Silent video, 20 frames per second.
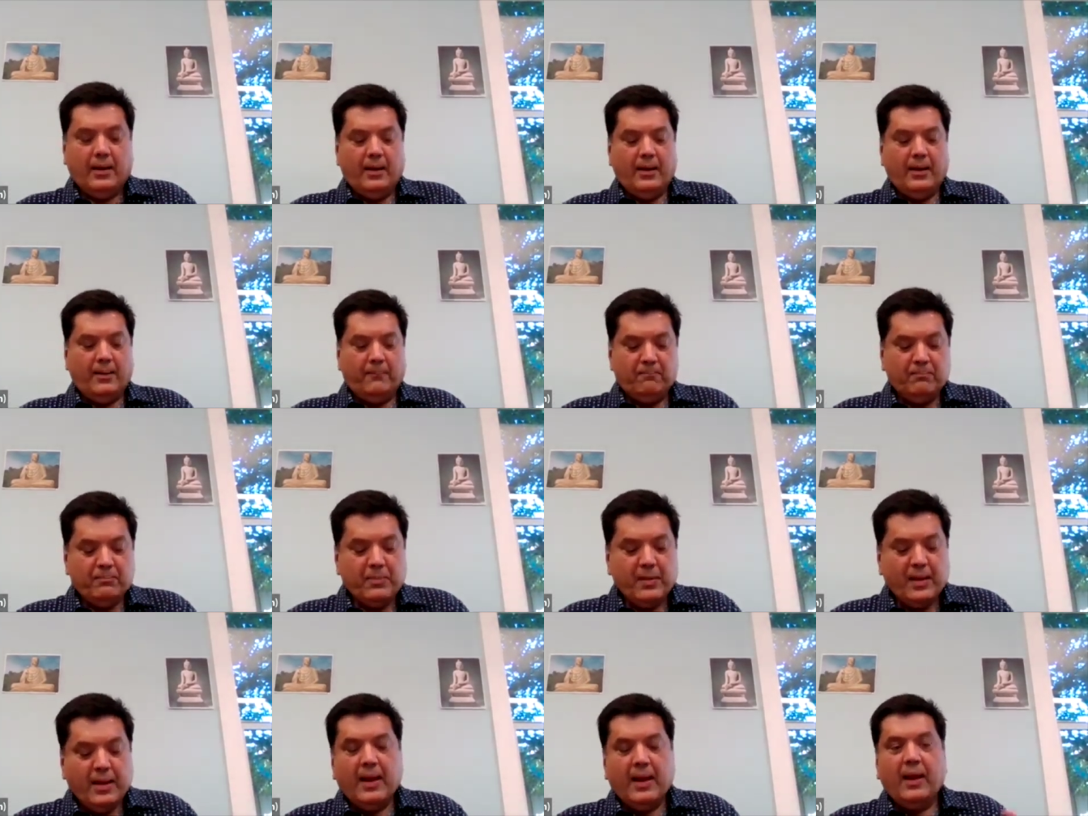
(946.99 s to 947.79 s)

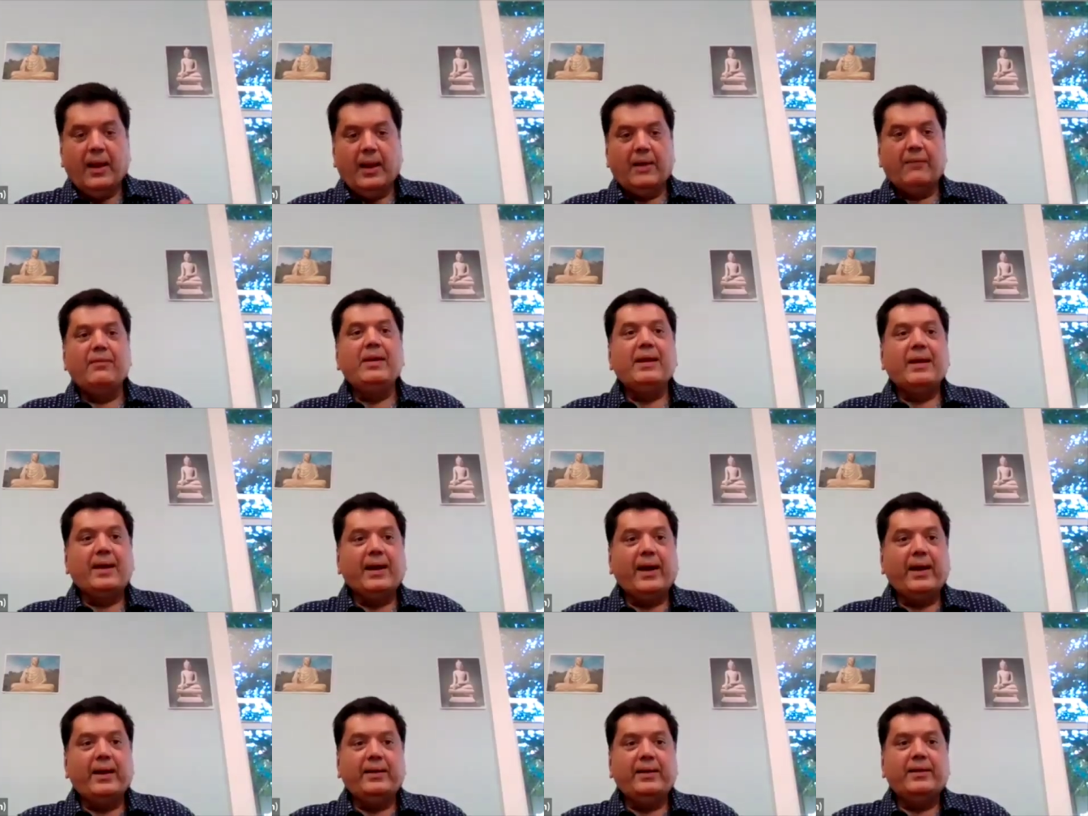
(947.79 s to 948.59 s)
um,
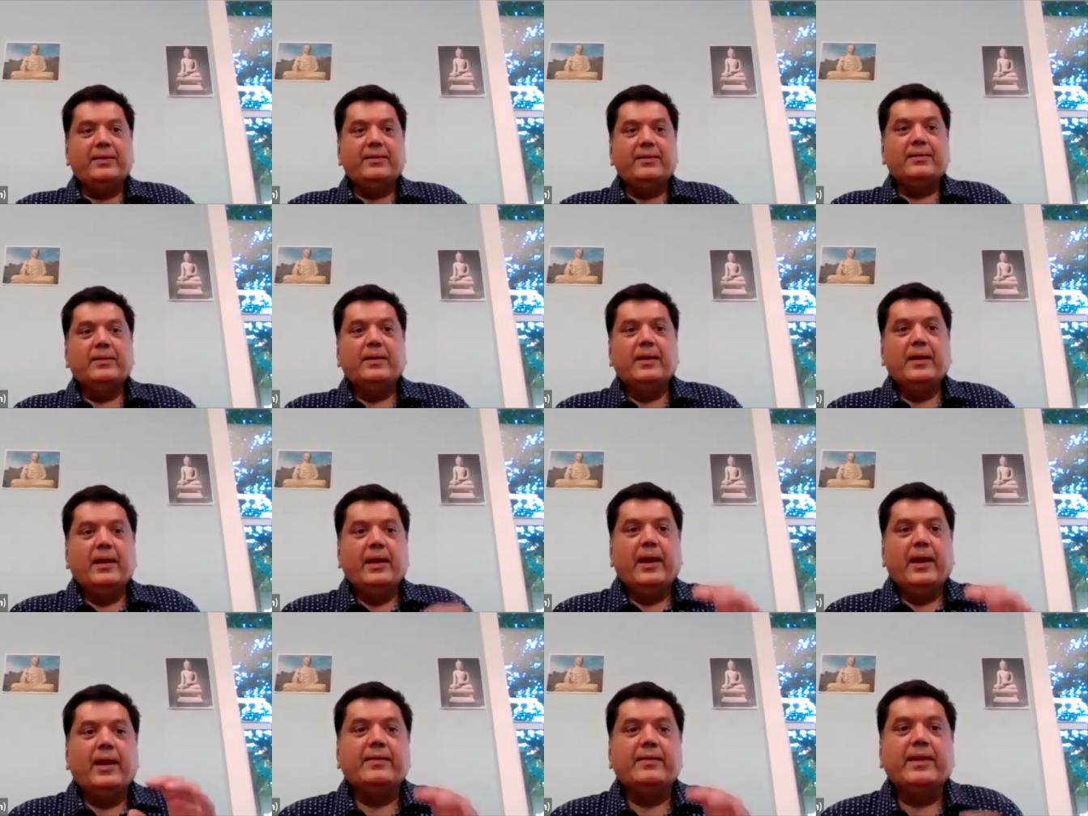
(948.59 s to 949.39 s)
Loving kindness
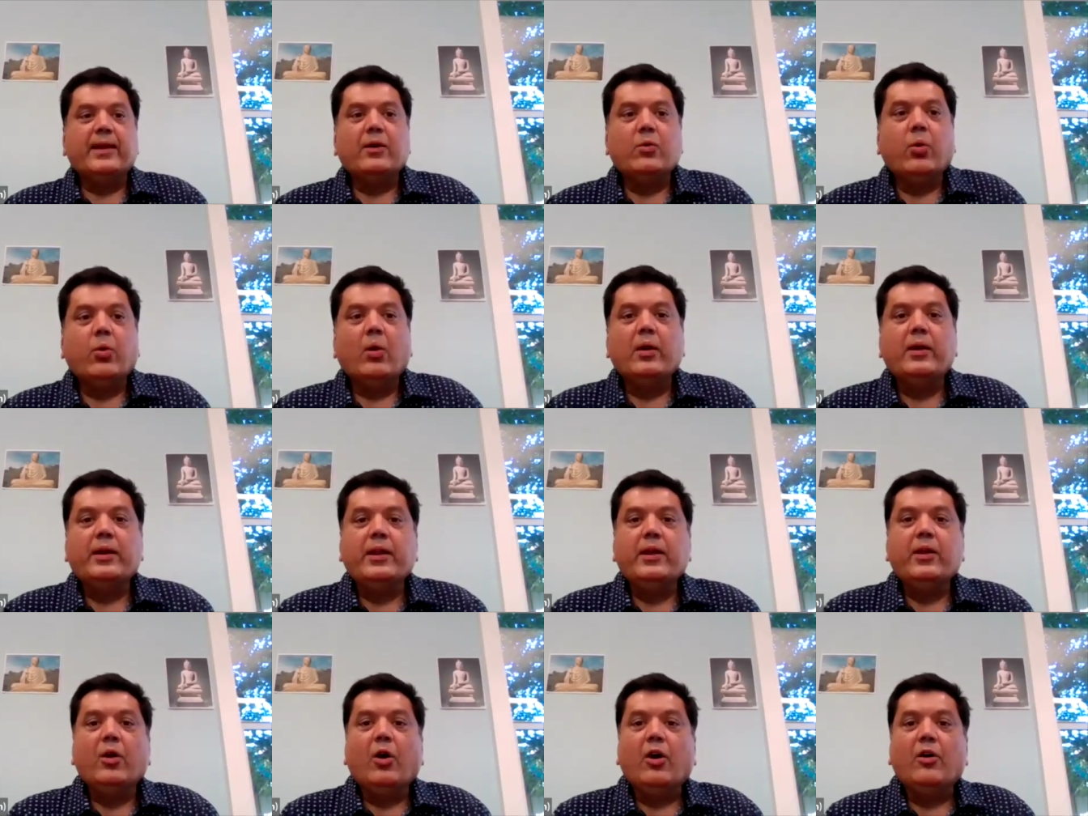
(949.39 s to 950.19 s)
is a
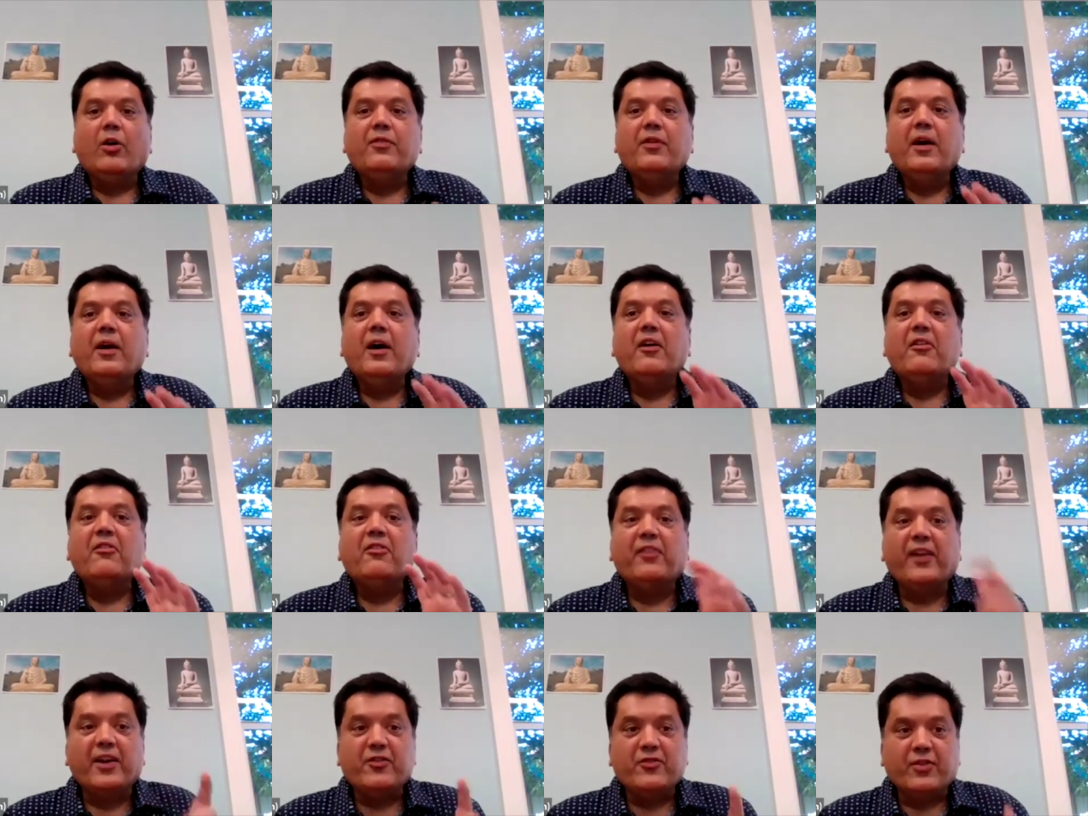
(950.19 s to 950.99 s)
quality of
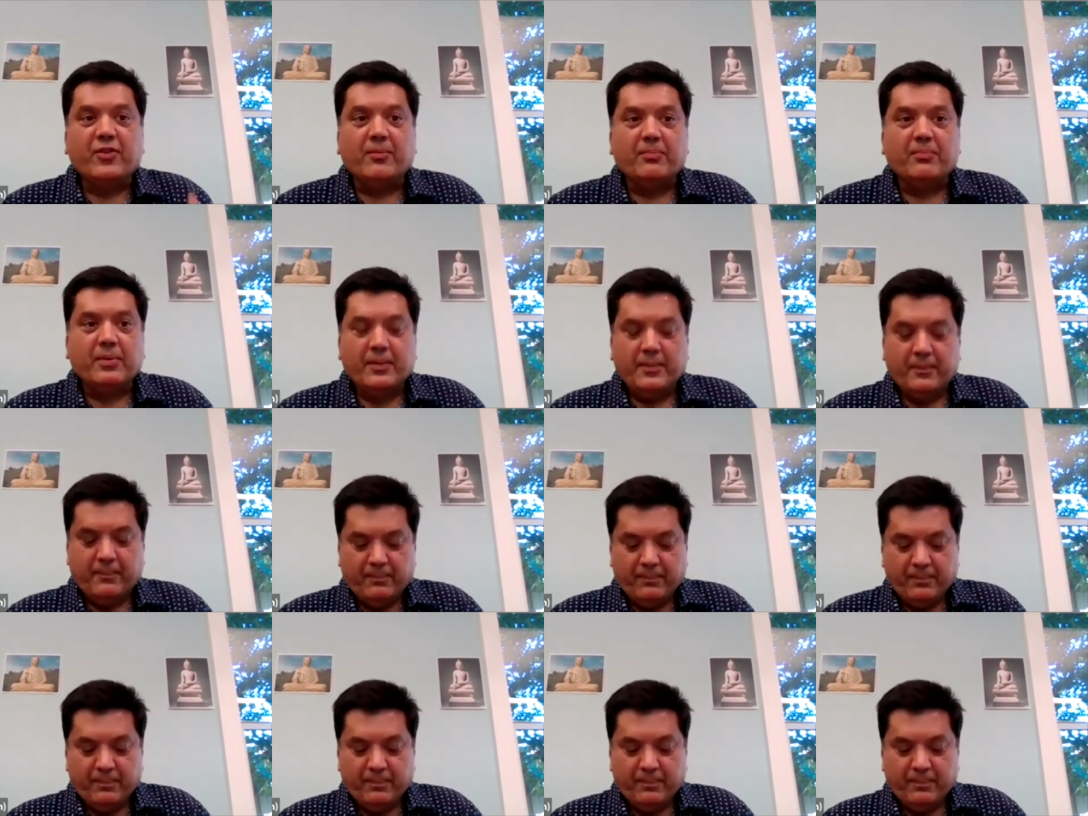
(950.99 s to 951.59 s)
friendship.